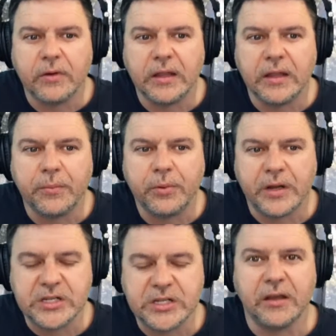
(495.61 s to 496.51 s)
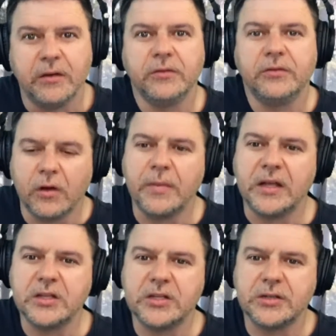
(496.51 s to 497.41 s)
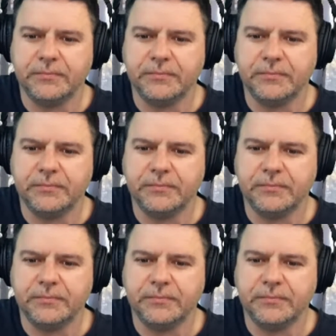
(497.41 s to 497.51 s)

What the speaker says: I really appreciate you so much.